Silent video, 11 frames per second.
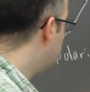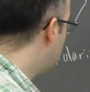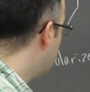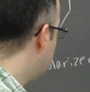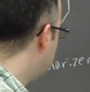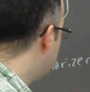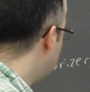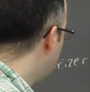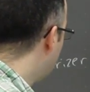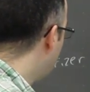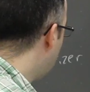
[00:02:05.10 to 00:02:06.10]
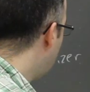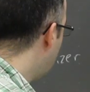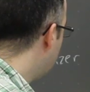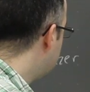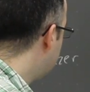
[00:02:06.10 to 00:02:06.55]
it's going to be
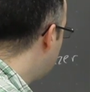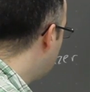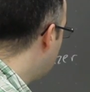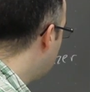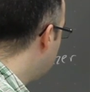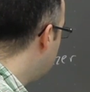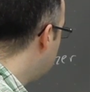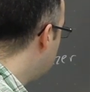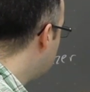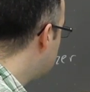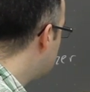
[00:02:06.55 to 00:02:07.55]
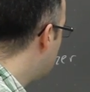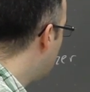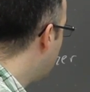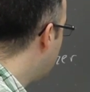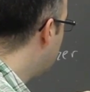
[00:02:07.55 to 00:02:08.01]
watts per meter
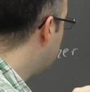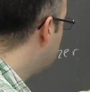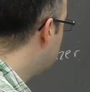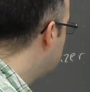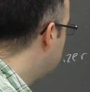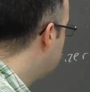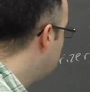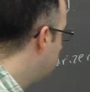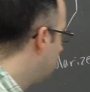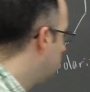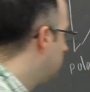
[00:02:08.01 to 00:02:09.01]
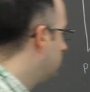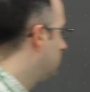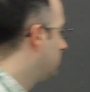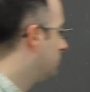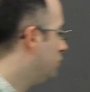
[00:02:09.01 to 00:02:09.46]
squared.
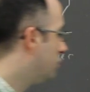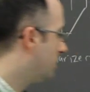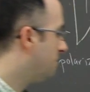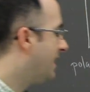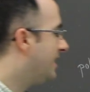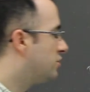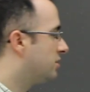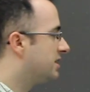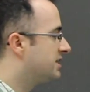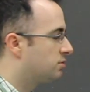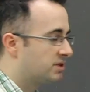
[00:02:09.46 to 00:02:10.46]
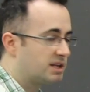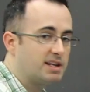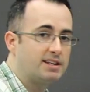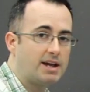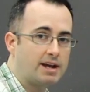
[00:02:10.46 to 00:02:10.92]
You could measure this with a
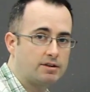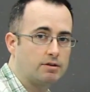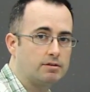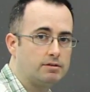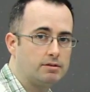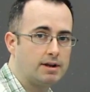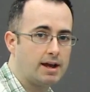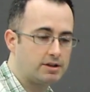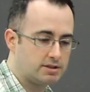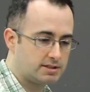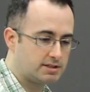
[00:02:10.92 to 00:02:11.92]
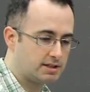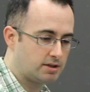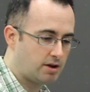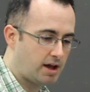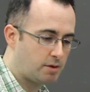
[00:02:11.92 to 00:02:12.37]
detector. You could actually see,
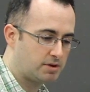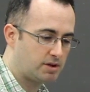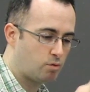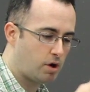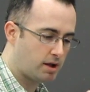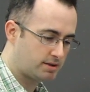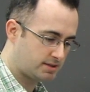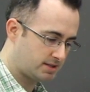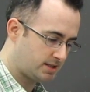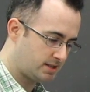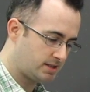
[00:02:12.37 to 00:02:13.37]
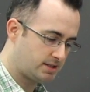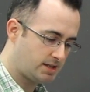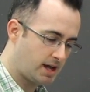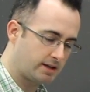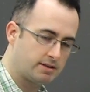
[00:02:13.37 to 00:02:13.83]
you know, how many watts does it
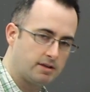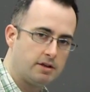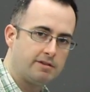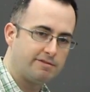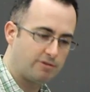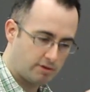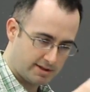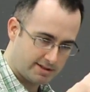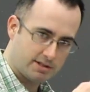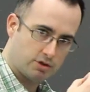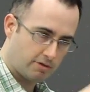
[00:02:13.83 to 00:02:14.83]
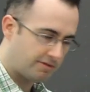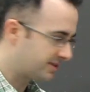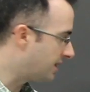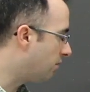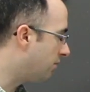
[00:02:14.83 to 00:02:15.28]
detect for its
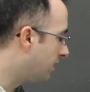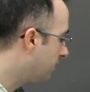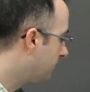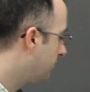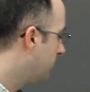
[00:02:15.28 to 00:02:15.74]
surface area.